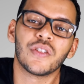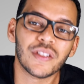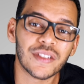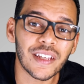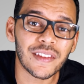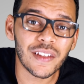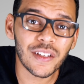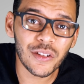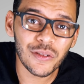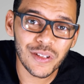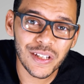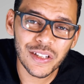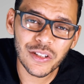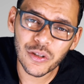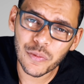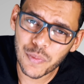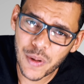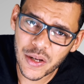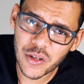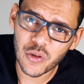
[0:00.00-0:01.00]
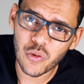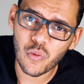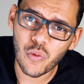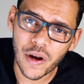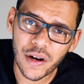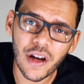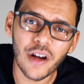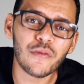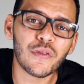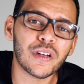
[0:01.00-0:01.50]
She said that you need to pitch
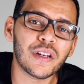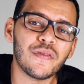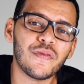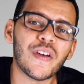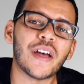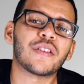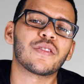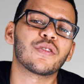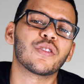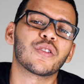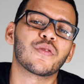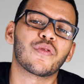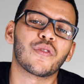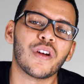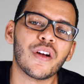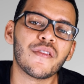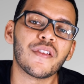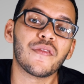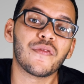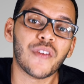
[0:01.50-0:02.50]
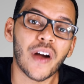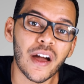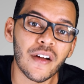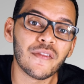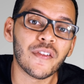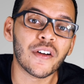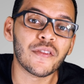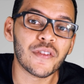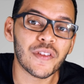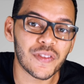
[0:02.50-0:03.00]
one hundred investors for every
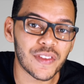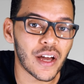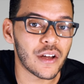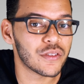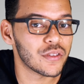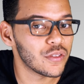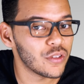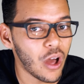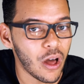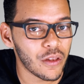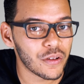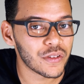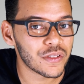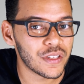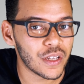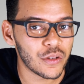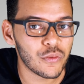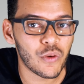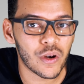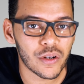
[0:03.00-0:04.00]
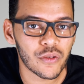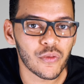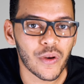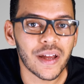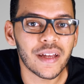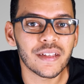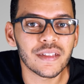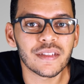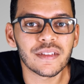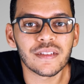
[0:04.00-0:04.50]
five hundred thousand dollars that you want to
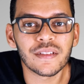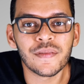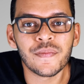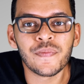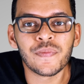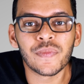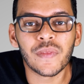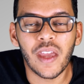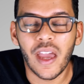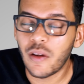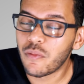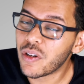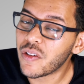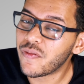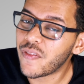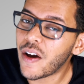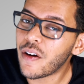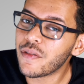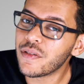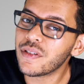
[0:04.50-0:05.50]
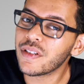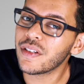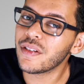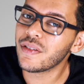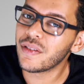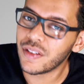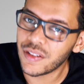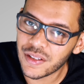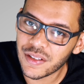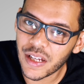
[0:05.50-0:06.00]
raise. And we found
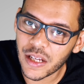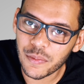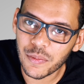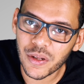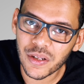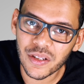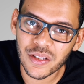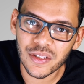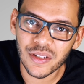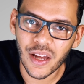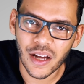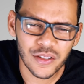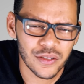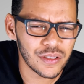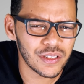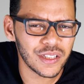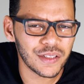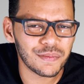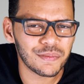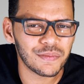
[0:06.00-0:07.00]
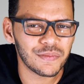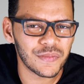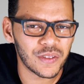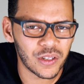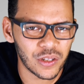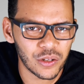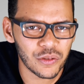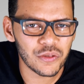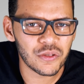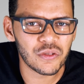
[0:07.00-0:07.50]
this statement is actually
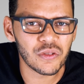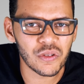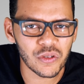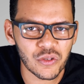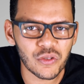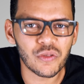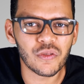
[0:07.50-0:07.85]
close to the